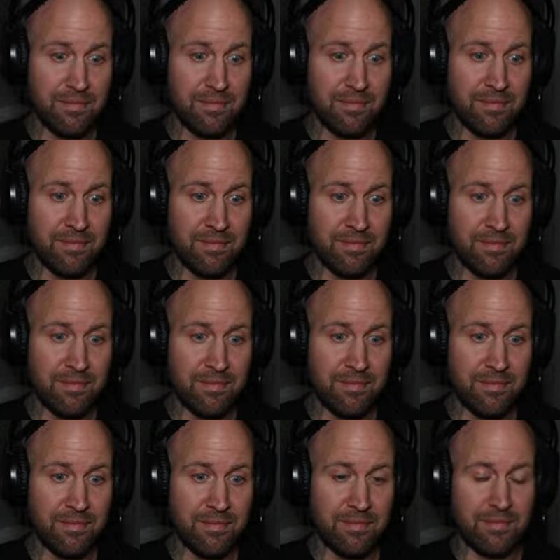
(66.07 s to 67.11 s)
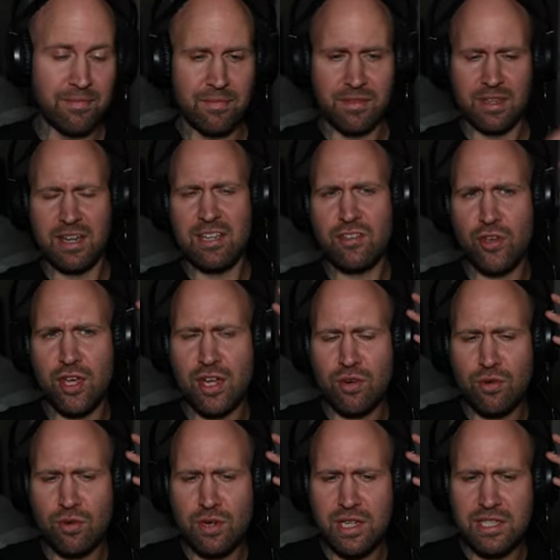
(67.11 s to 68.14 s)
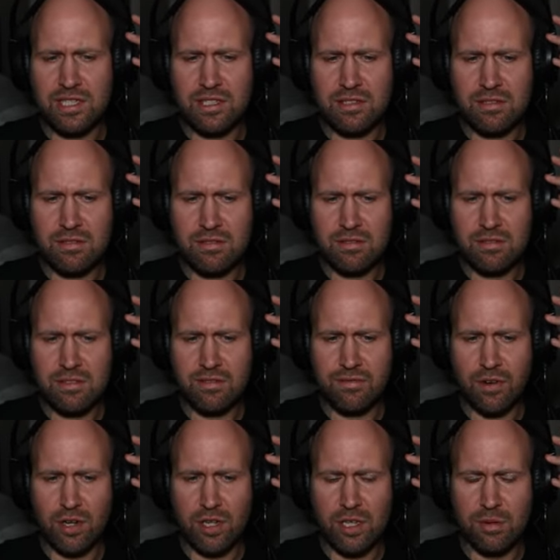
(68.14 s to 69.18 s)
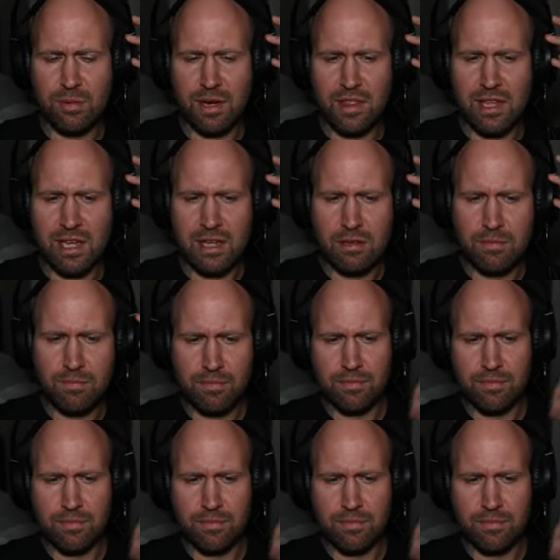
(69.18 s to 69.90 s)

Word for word: I need to increase the volume, I think.